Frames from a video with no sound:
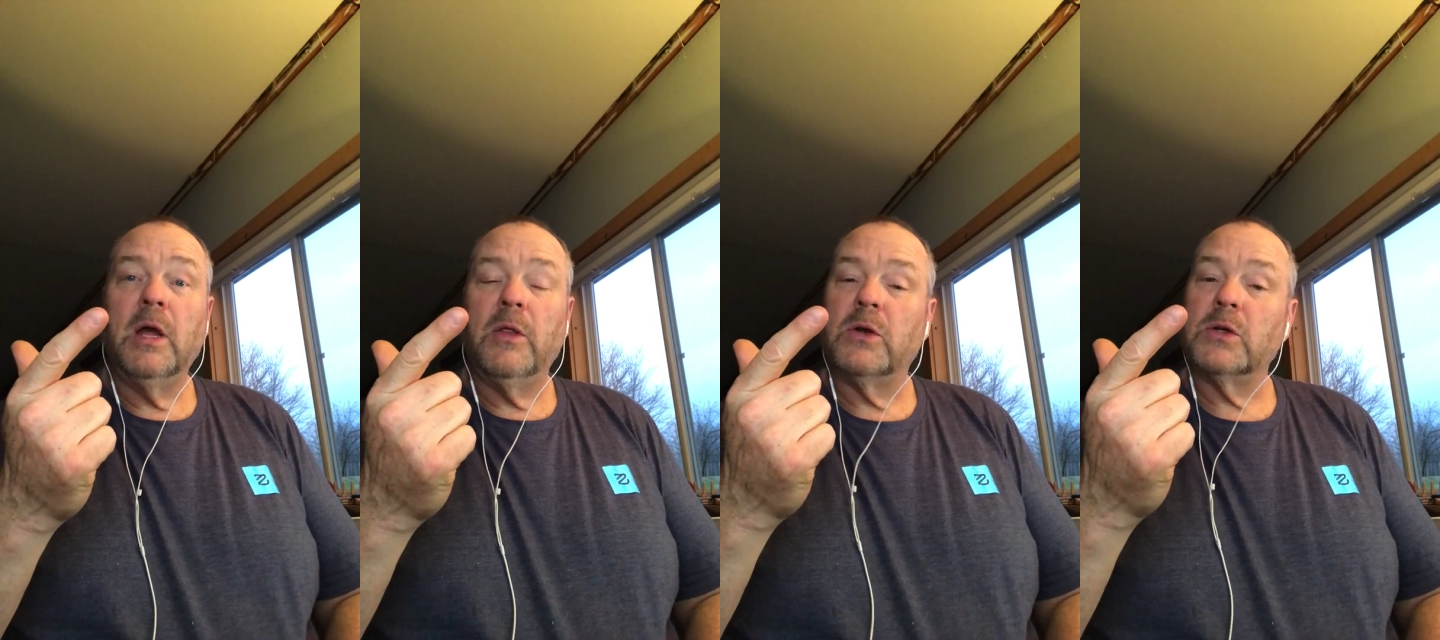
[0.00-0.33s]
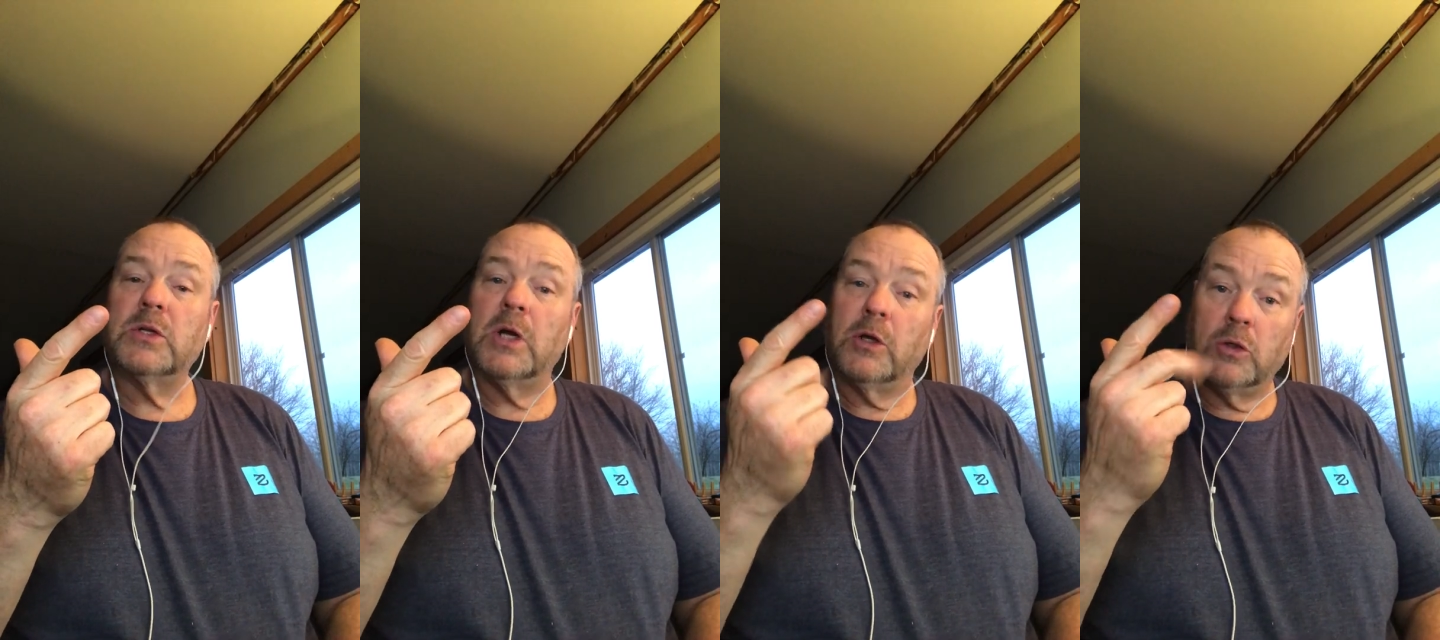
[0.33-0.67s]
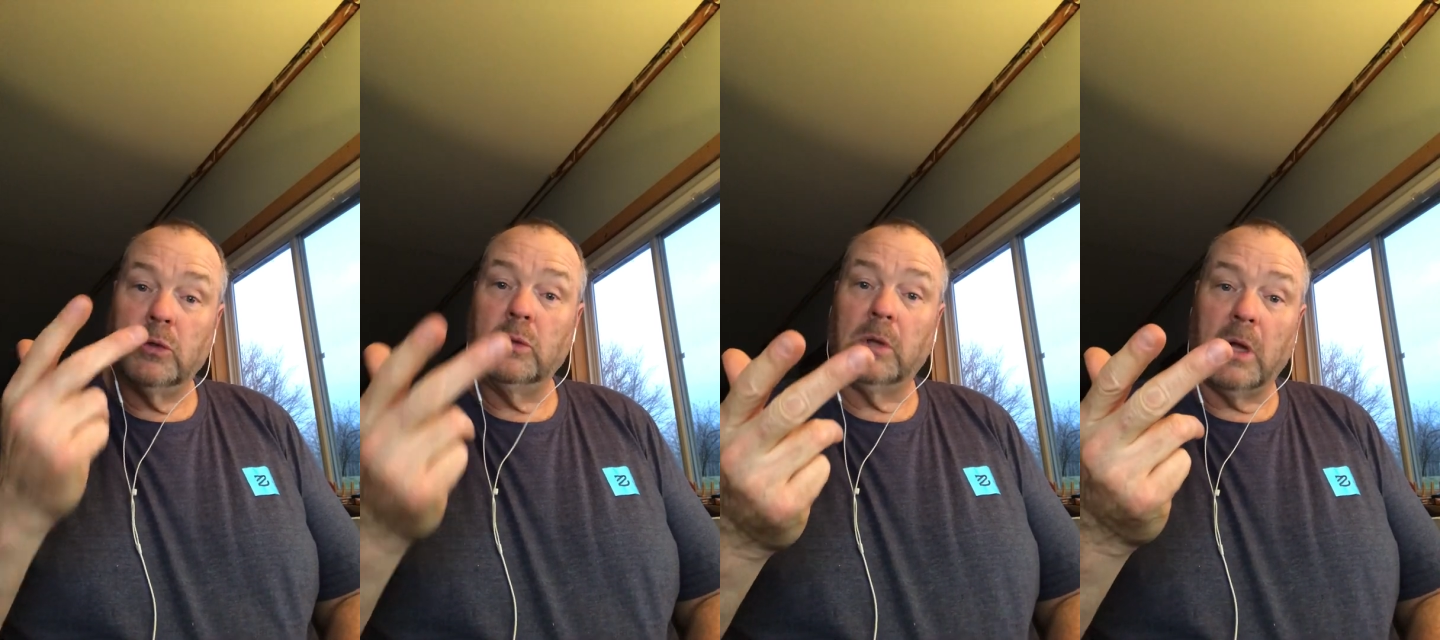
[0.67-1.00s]
There's
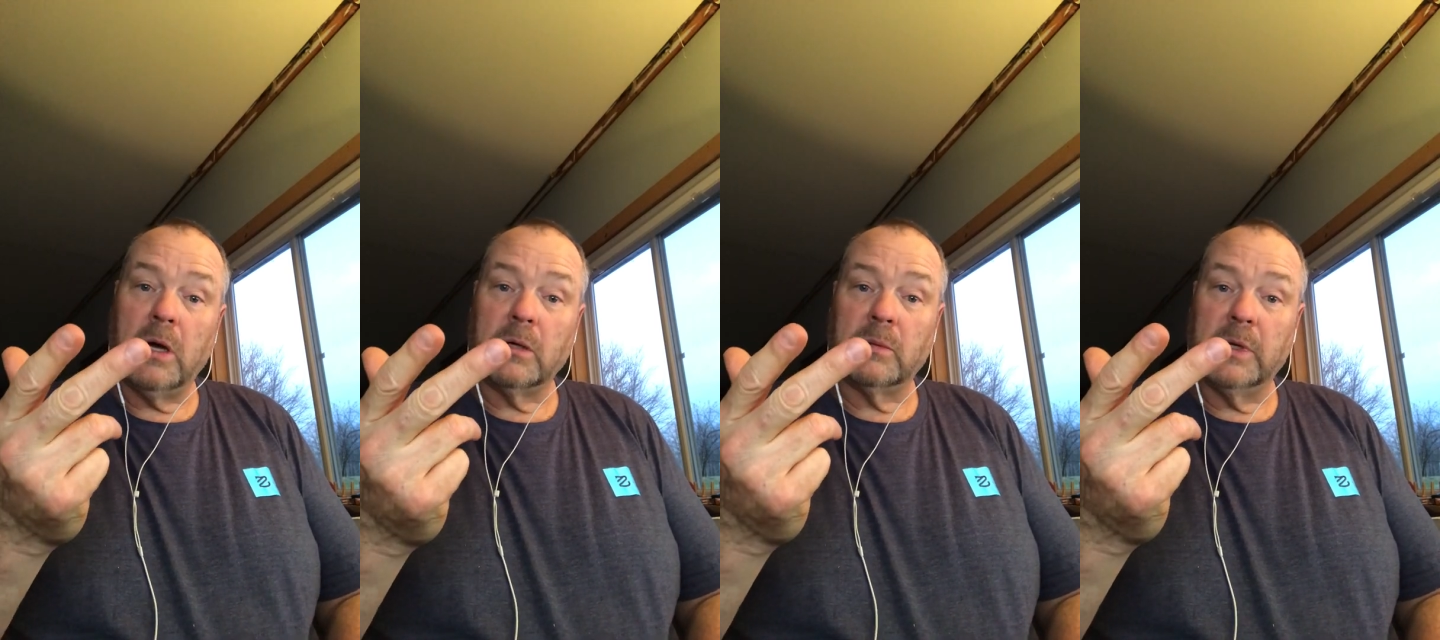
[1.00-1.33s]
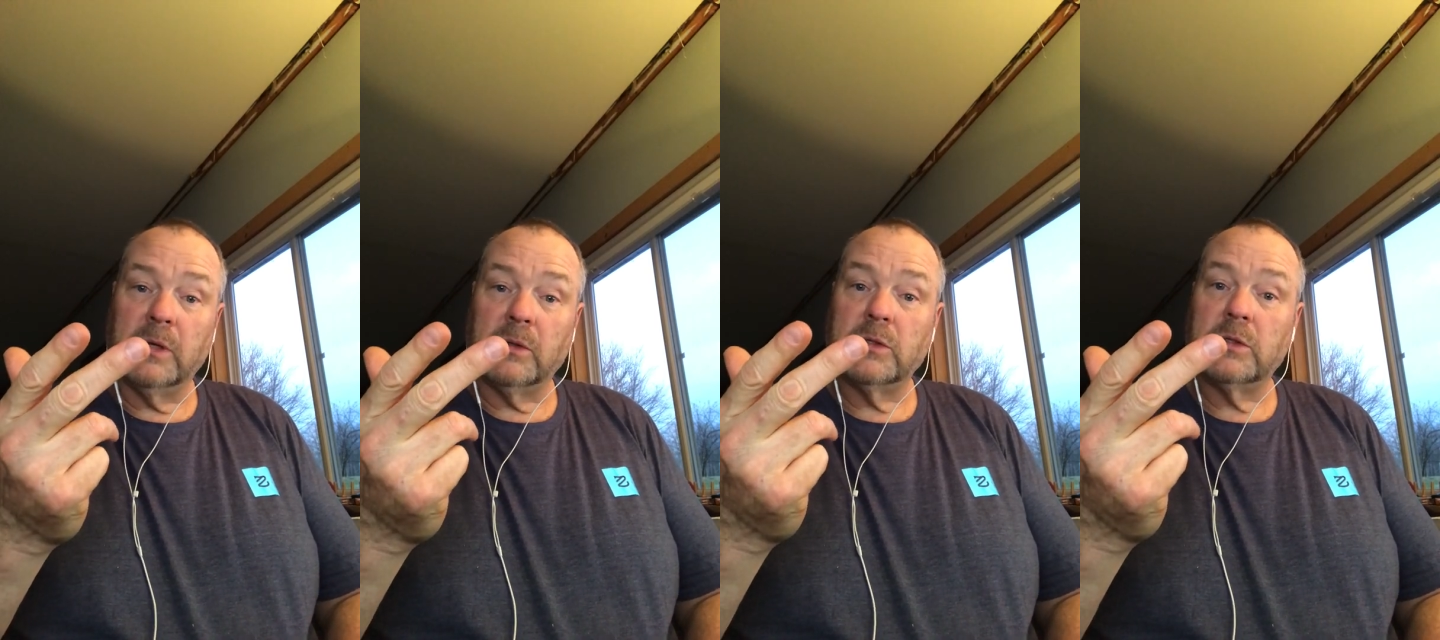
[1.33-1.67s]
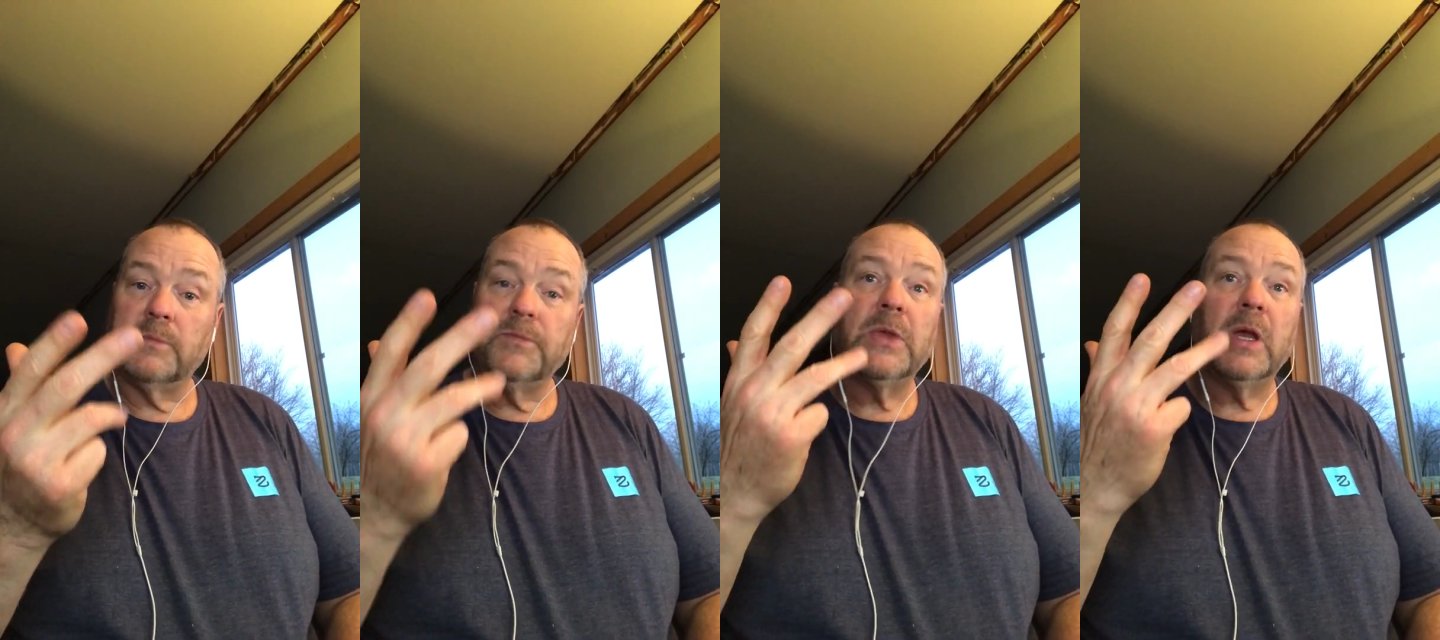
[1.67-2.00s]
2 long
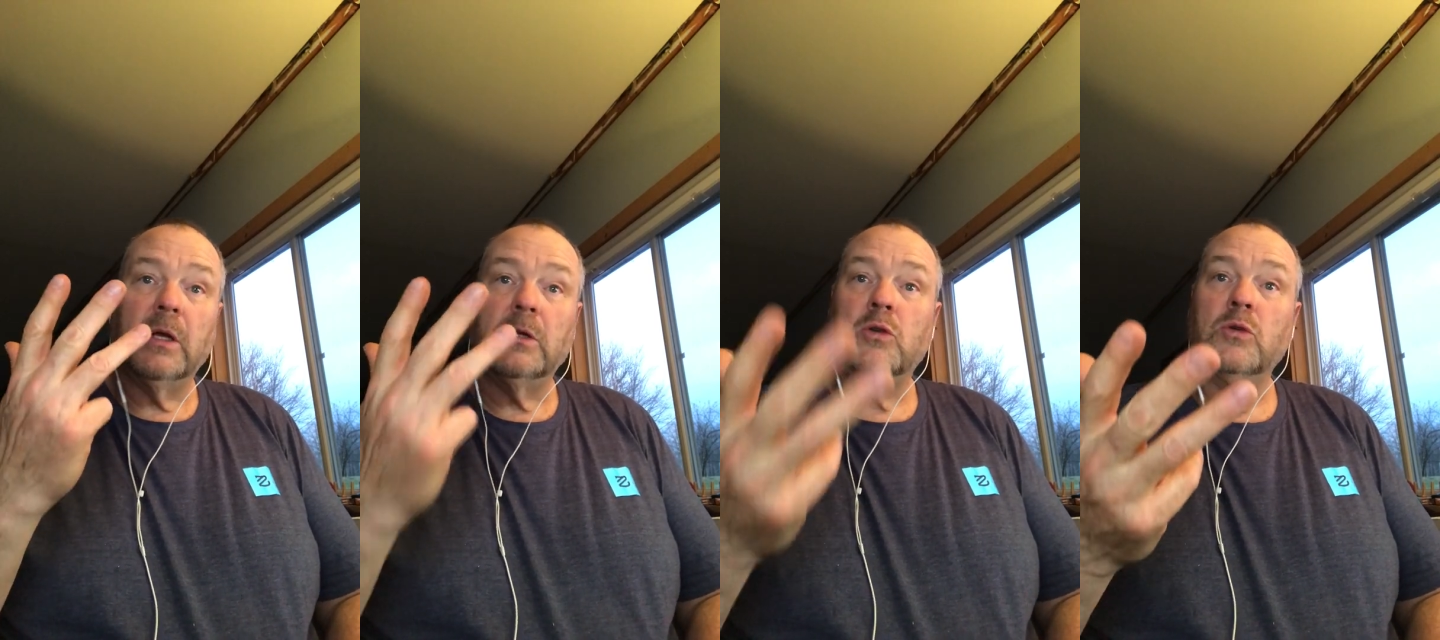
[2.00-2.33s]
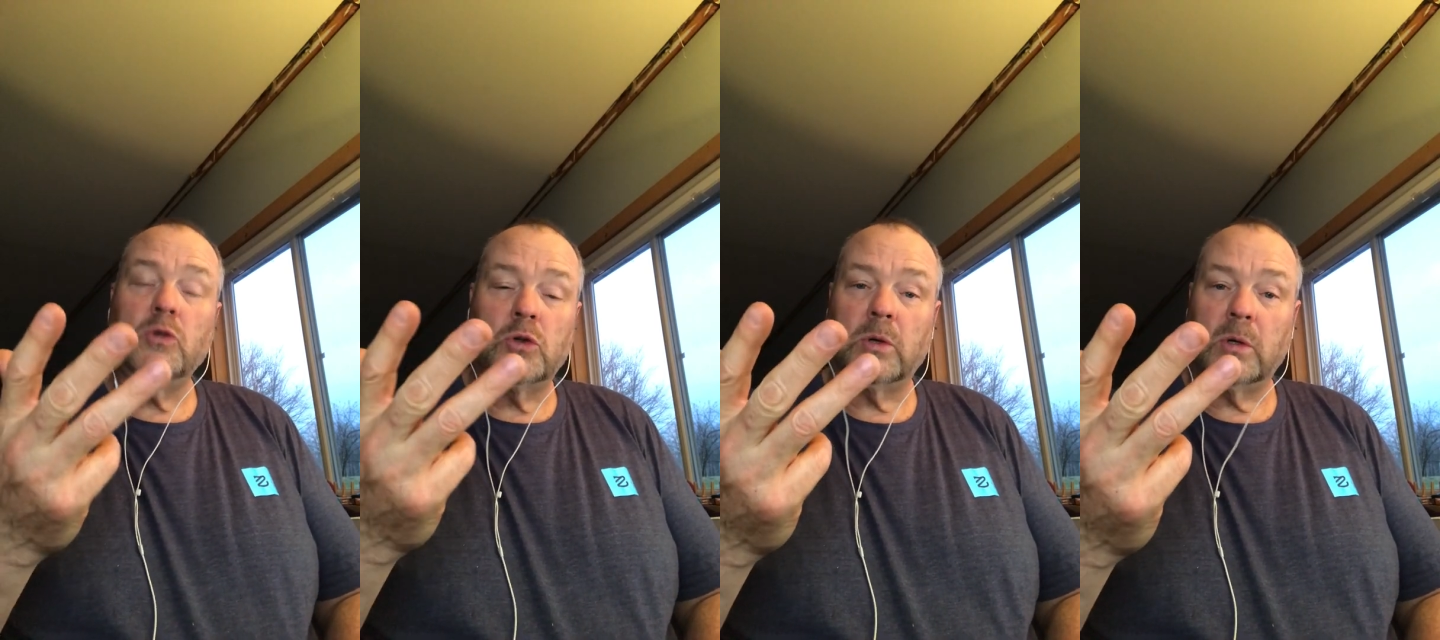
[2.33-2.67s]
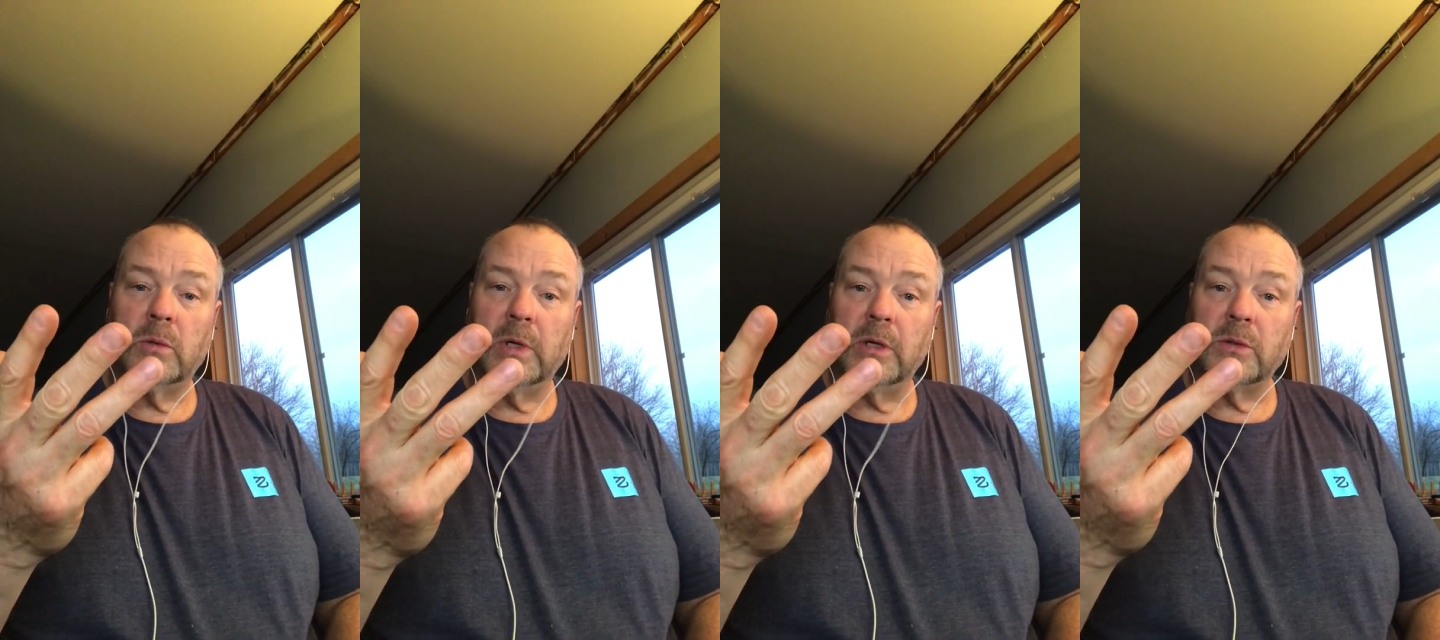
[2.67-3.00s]
rails and 2 short
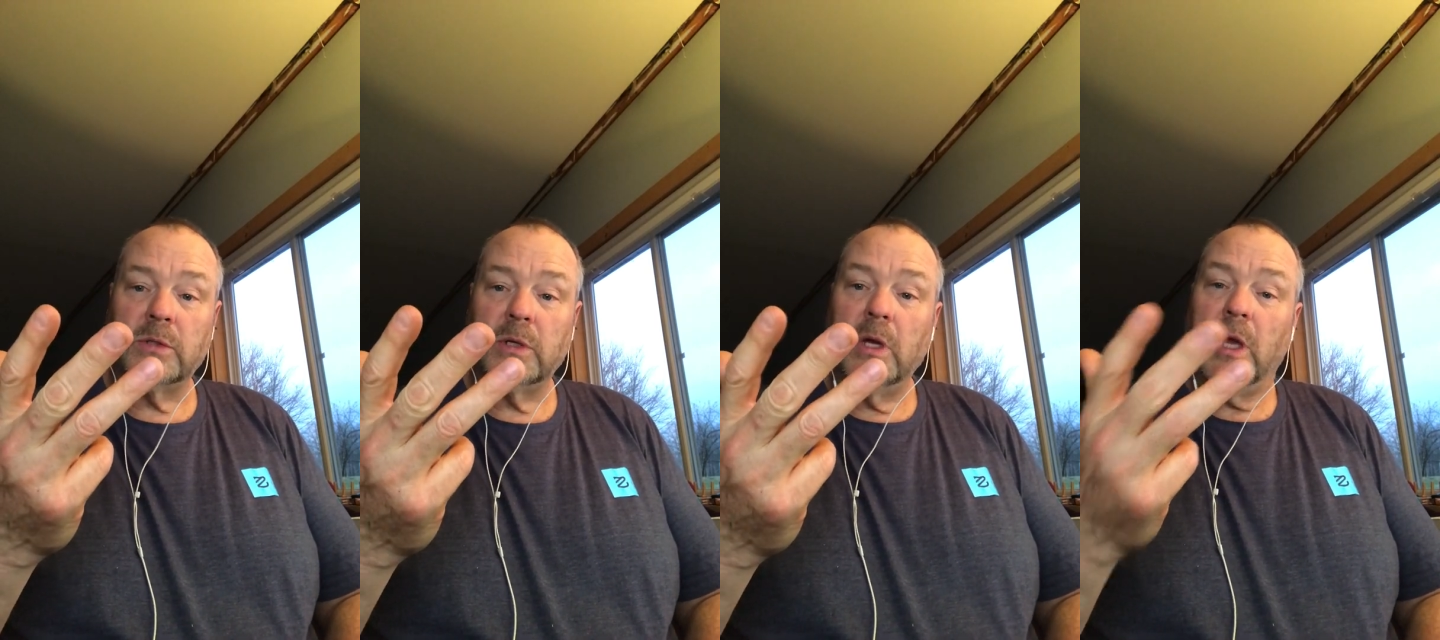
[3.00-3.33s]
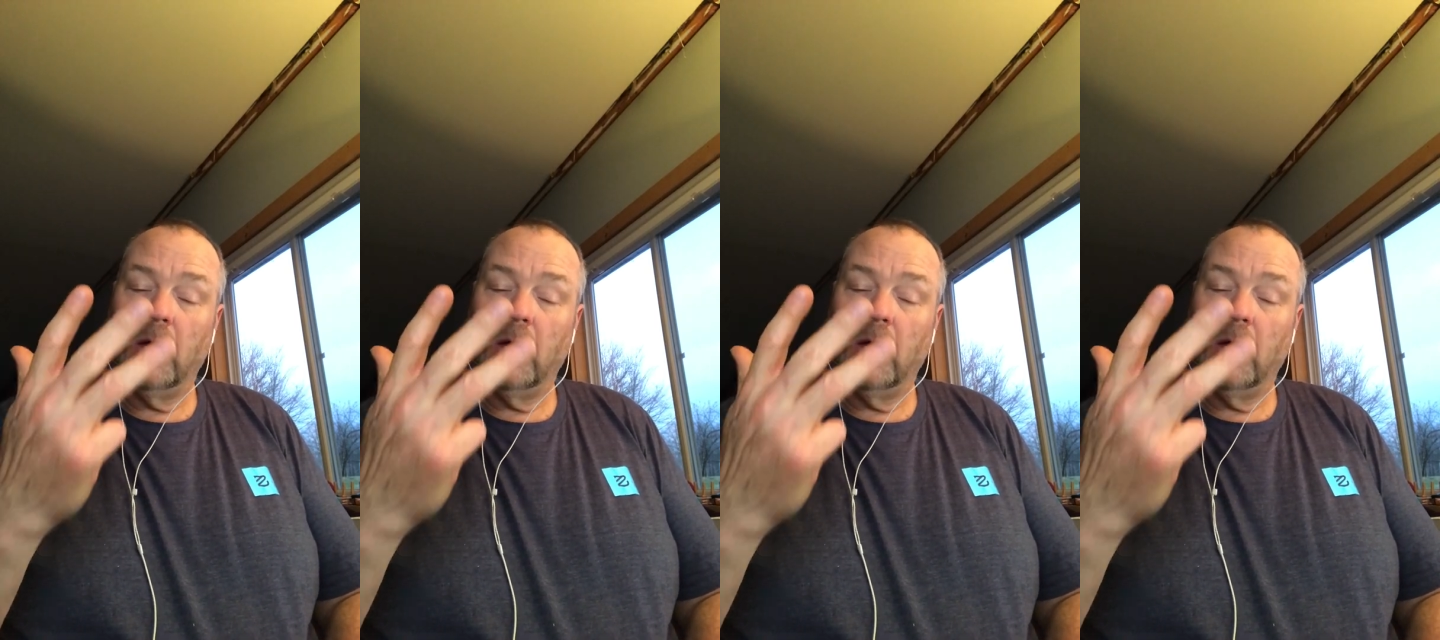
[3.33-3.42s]
rails,